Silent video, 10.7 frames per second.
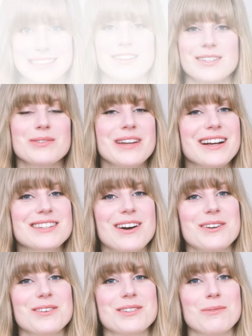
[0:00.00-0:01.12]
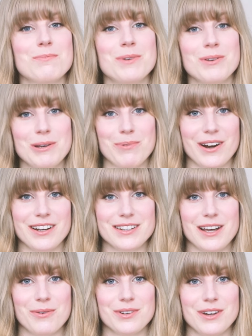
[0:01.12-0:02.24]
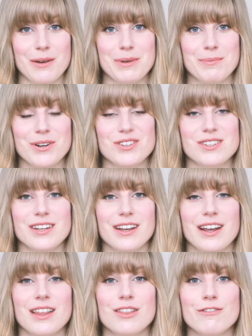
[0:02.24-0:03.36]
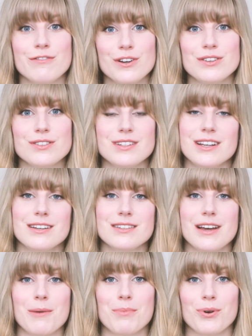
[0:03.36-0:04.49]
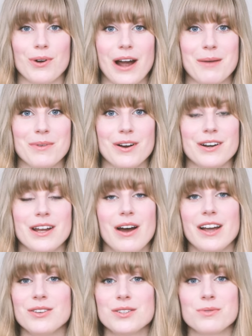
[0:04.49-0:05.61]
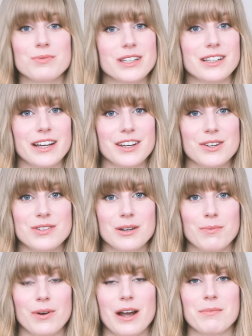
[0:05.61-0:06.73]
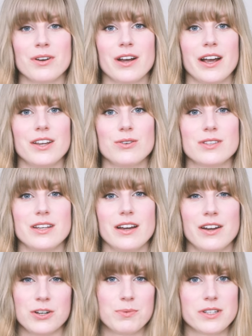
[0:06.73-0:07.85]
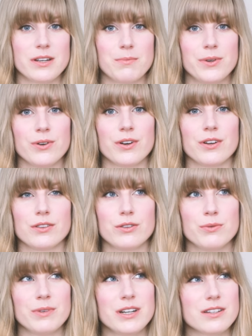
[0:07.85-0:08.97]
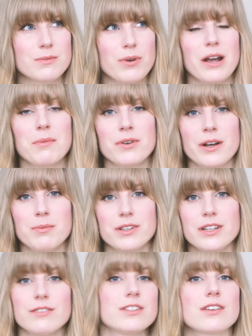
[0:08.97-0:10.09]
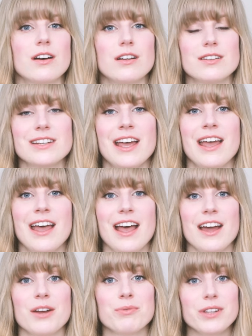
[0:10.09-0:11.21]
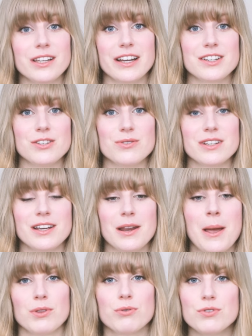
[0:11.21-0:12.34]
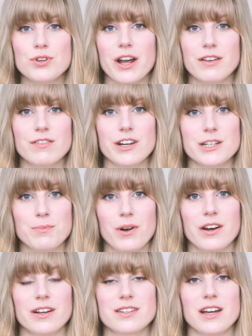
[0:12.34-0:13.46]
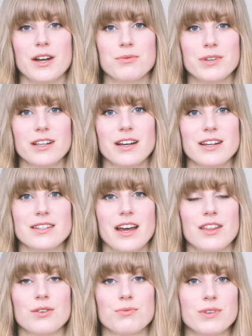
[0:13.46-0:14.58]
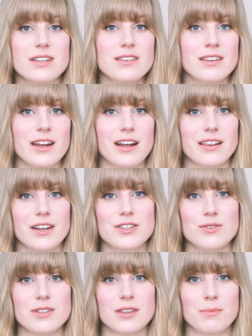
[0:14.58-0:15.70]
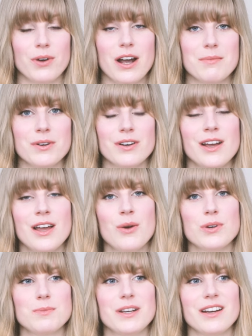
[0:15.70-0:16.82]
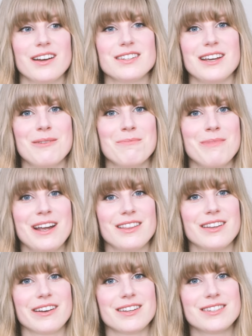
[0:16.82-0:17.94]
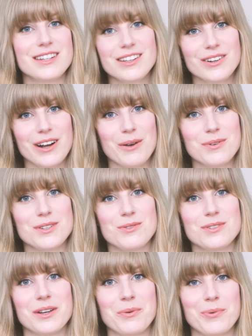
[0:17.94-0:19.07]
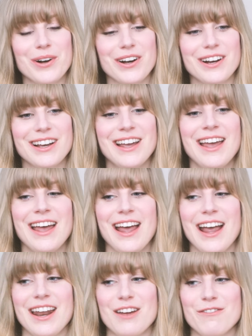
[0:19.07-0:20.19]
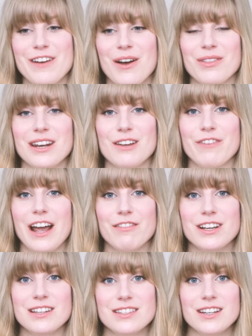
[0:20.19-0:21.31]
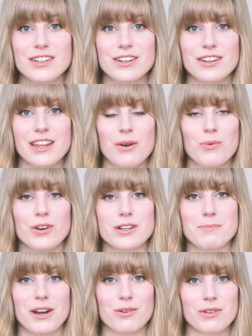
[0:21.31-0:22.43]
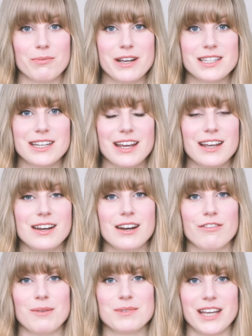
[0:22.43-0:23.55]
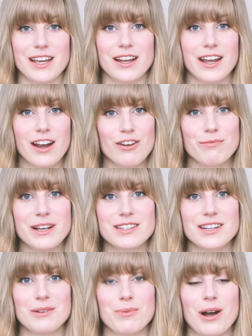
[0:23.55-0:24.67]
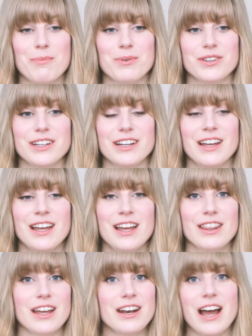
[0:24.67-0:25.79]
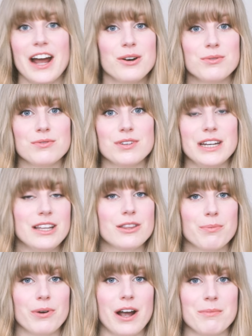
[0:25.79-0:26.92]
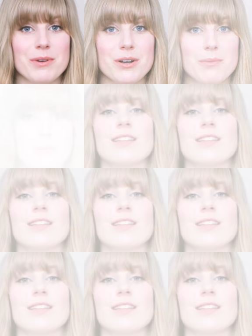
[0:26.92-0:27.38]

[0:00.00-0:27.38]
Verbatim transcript: So next, onto some beauty products I will not be purchasing, and the first is a primer. Now, I used to really like using a primer. I used the 100% Pure Luminous Primer, I believe it's called, and I really liked using it, but through trying various products, I realized that the reason that I liked using the primer was because it made the concealer I was using work. And I found that if I have a concealer that works better with my skin, and if I'm taking care of my skin properly, then I don't need the primer.